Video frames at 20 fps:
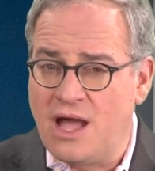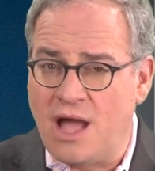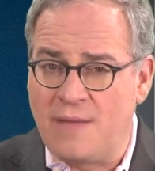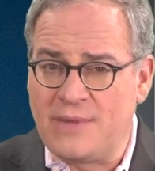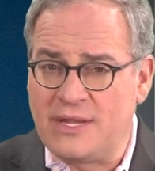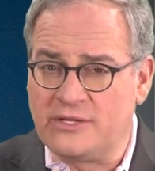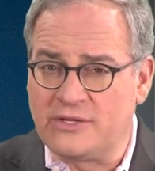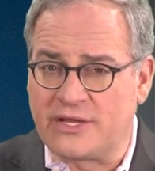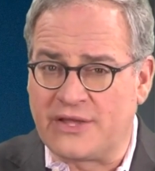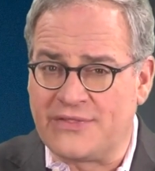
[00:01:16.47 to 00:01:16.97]
I
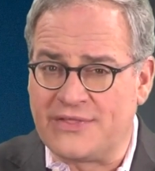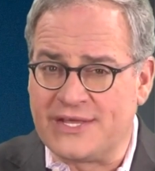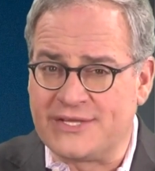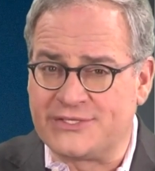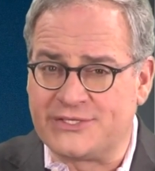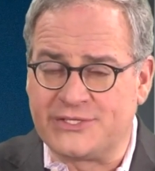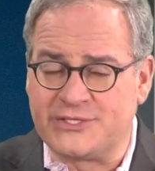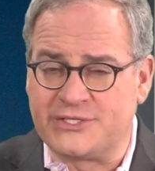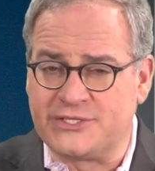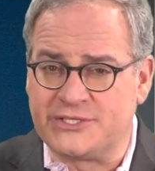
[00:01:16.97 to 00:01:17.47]
mean, look at
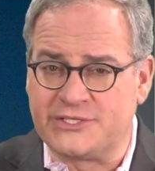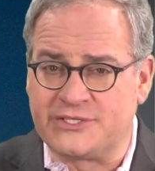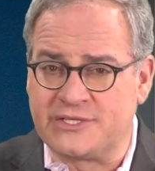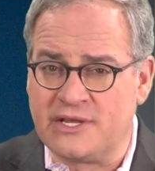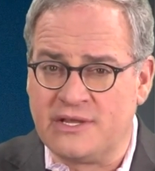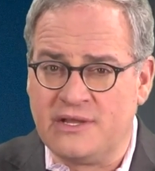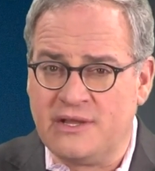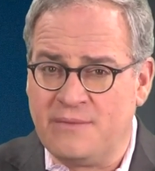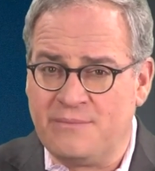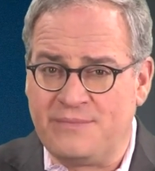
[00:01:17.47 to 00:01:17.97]
this. This is
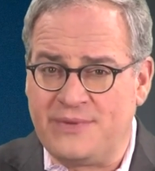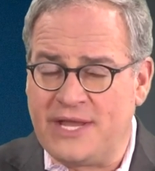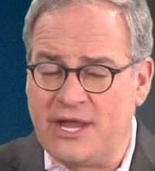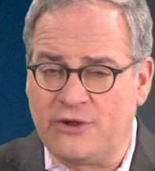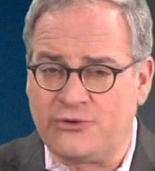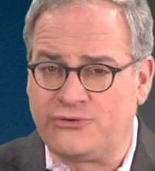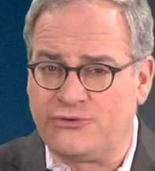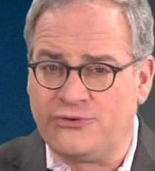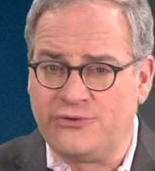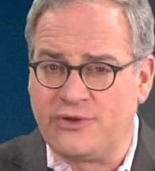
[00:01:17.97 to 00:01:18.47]

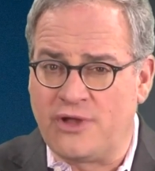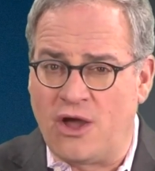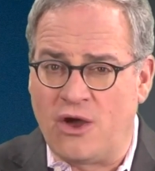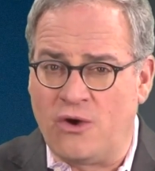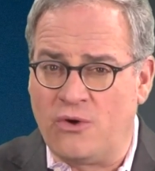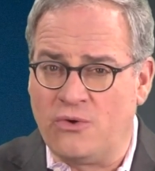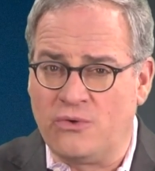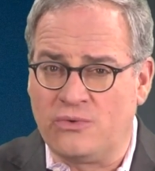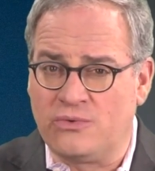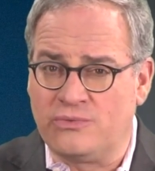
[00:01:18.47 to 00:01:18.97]
Pierre
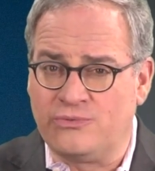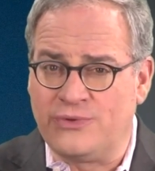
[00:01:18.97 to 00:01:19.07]
Trudeau